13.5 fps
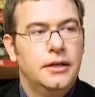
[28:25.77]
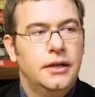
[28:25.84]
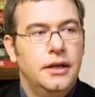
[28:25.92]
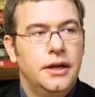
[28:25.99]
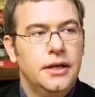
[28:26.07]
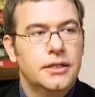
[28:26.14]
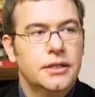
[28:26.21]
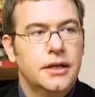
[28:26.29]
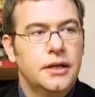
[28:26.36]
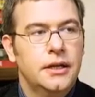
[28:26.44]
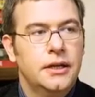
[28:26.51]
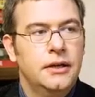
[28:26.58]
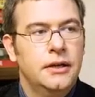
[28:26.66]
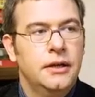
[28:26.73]
risk
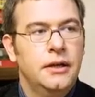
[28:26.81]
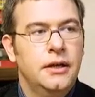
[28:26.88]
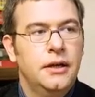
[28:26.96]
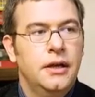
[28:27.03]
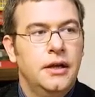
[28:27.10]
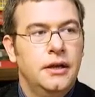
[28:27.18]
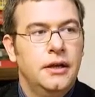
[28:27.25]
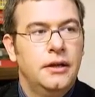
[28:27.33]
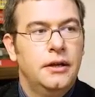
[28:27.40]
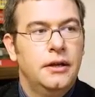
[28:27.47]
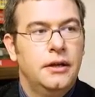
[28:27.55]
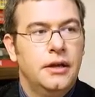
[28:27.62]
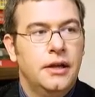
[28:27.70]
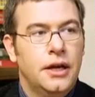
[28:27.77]

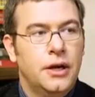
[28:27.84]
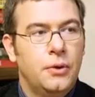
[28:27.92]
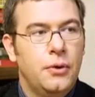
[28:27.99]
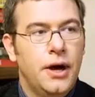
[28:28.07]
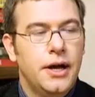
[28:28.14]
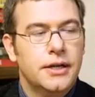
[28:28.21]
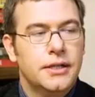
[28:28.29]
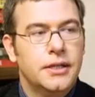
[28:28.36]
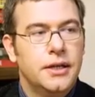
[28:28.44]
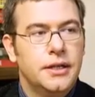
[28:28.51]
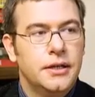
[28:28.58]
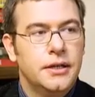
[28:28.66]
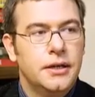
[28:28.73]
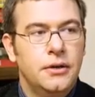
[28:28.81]
requires
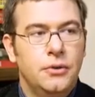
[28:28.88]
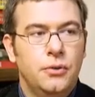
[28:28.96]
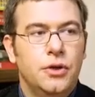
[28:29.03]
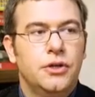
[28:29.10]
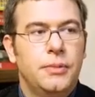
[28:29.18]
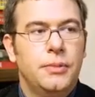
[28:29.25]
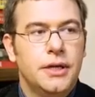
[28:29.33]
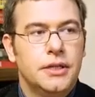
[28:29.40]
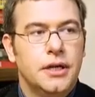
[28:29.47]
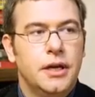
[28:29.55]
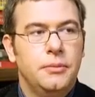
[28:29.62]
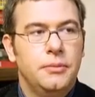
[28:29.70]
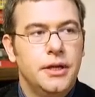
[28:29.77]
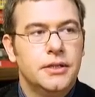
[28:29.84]
return, which basically
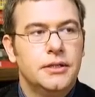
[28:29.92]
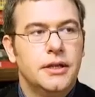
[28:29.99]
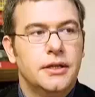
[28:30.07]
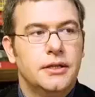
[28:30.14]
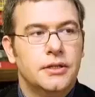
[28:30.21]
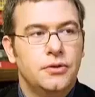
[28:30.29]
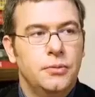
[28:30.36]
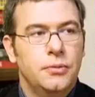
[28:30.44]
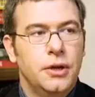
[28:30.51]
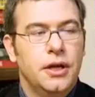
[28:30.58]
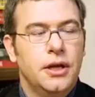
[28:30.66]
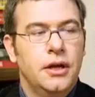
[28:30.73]
means that assuming